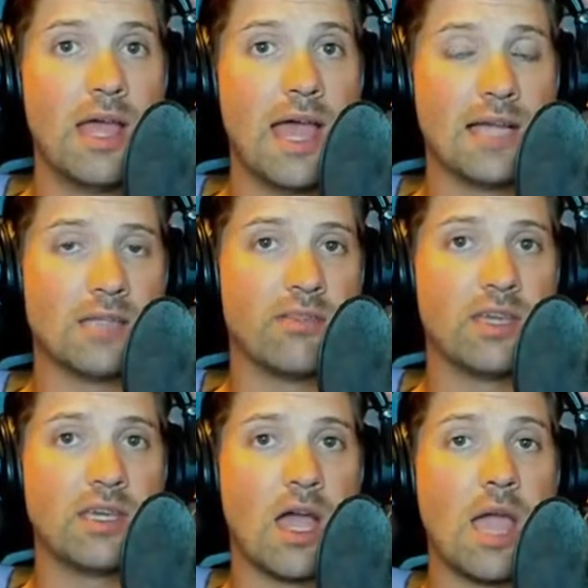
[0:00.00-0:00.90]
as I
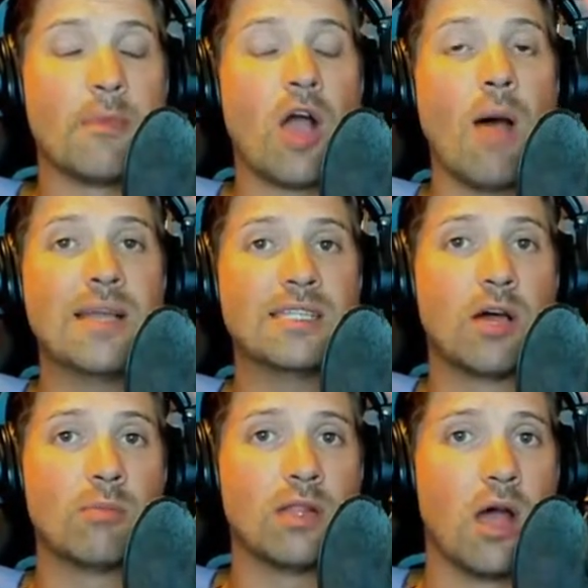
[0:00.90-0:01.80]
think I am, comment
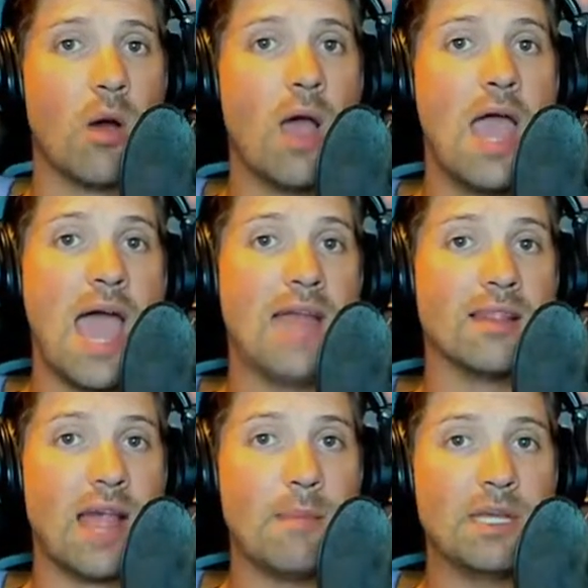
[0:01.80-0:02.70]
down below
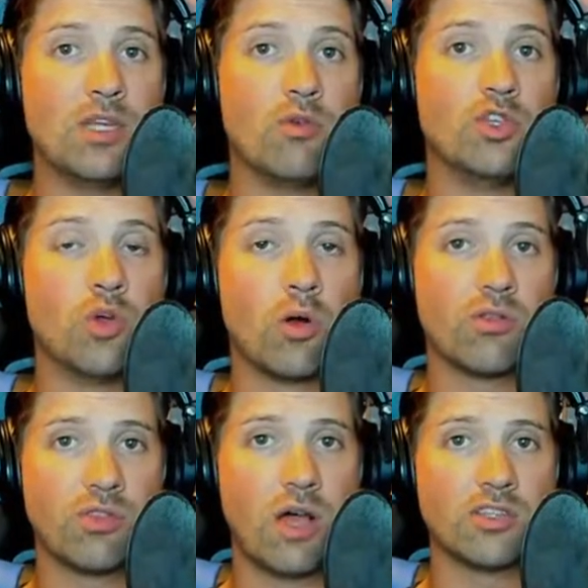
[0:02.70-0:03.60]
and let me know your
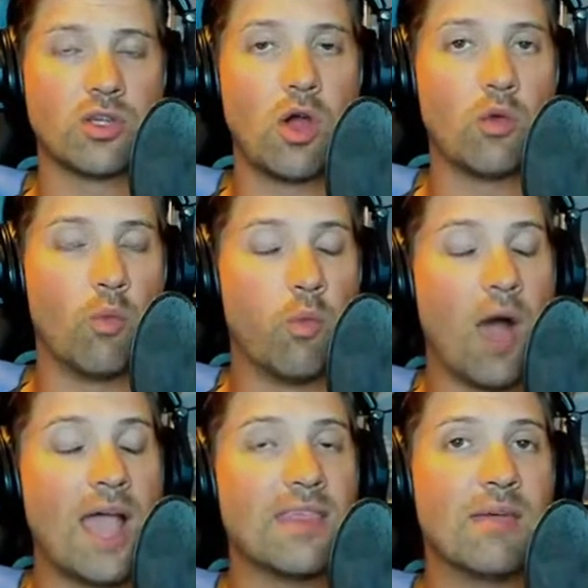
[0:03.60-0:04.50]
thoughts on
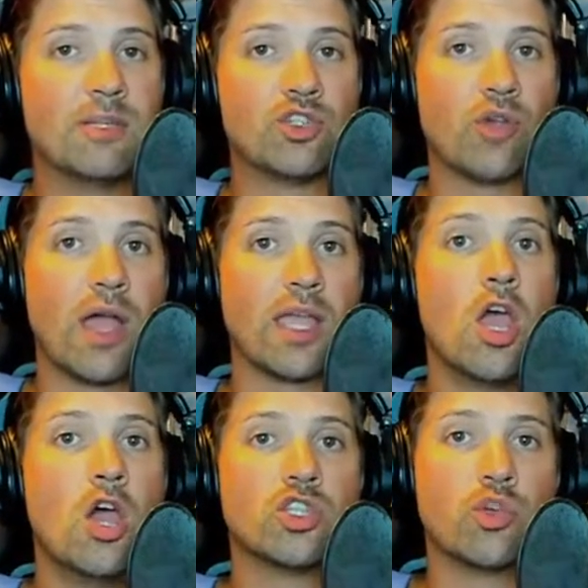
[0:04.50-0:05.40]
why they have been trying
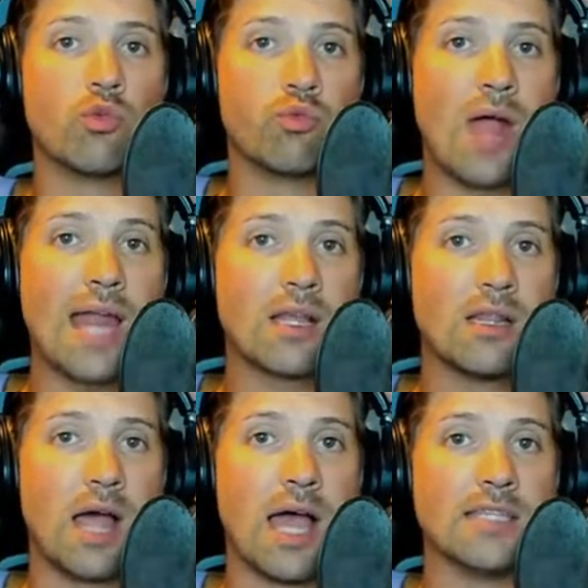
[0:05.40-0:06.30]
to
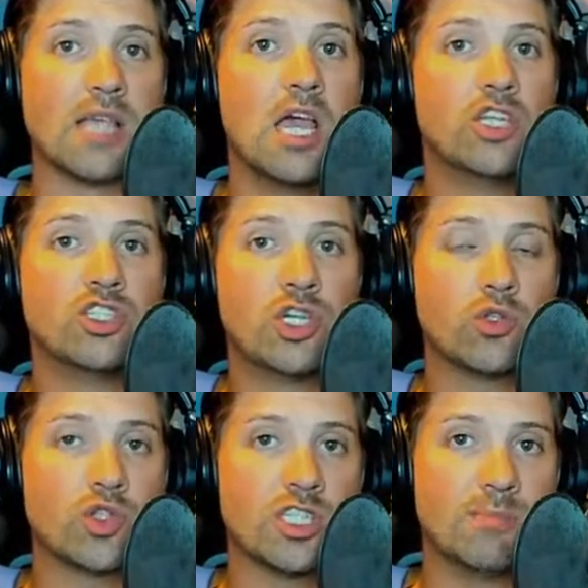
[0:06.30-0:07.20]
radicalize
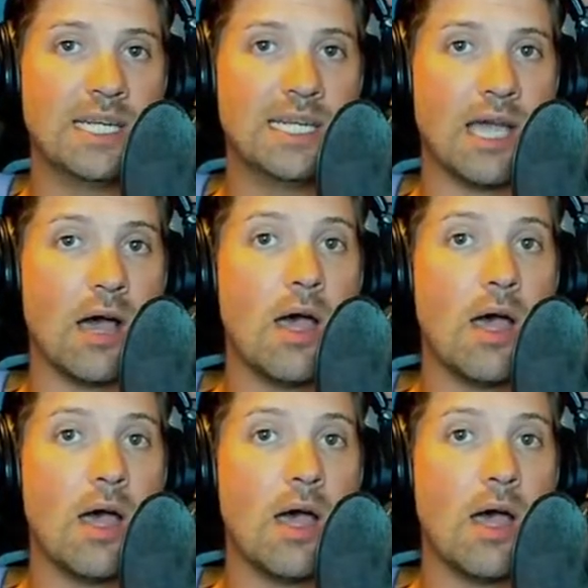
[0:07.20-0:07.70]
children's media,